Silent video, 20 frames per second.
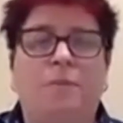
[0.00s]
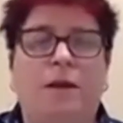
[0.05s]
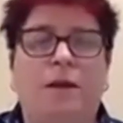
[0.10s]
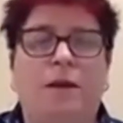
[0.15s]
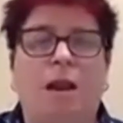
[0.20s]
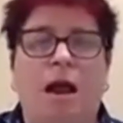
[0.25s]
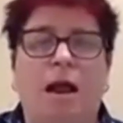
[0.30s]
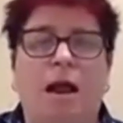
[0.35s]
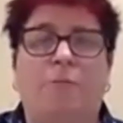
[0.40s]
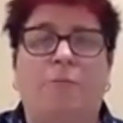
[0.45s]

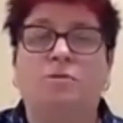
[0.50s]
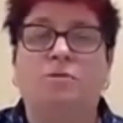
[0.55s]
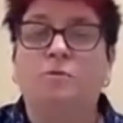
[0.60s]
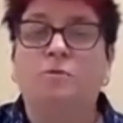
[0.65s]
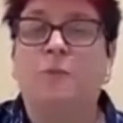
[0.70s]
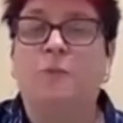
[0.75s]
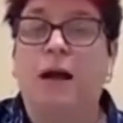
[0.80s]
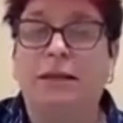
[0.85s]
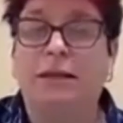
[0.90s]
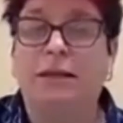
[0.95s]
But I'm
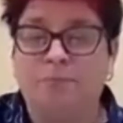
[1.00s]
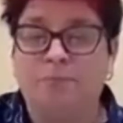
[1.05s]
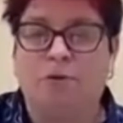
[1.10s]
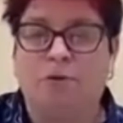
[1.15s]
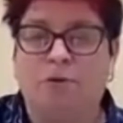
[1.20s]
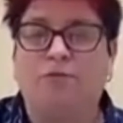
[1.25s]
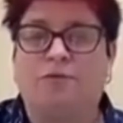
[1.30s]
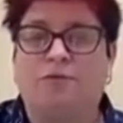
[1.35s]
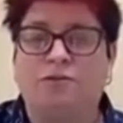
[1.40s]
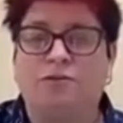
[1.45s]

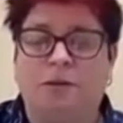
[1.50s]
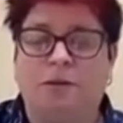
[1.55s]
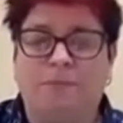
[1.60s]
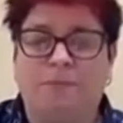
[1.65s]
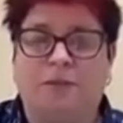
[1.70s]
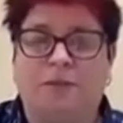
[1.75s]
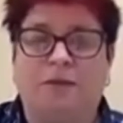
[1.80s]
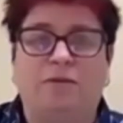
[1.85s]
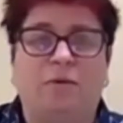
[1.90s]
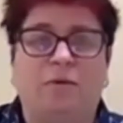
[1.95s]
responsible for
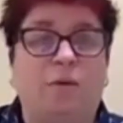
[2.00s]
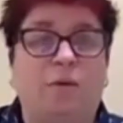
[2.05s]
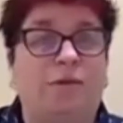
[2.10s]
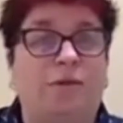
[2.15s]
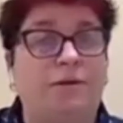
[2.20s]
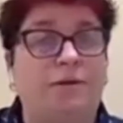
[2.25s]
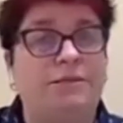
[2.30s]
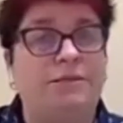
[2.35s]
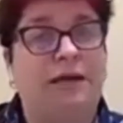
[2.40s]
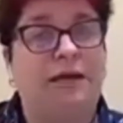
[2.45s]
something that,
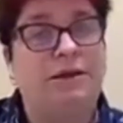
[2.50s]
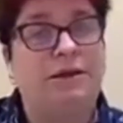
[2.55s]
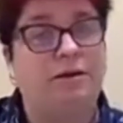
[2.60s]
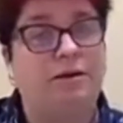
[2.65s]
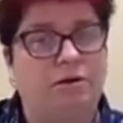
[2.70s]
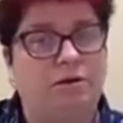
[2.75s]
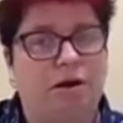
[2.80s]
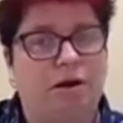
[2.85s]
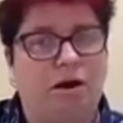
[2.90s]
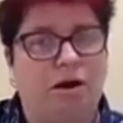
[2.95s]
whether
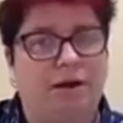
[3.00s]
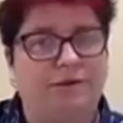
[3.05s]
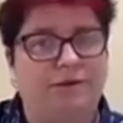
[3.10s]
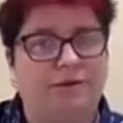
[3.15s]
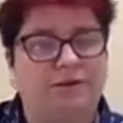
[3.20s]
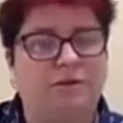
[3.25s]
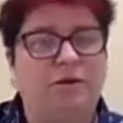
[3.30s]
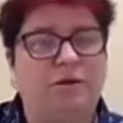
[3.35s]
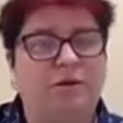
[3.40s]
intended or not,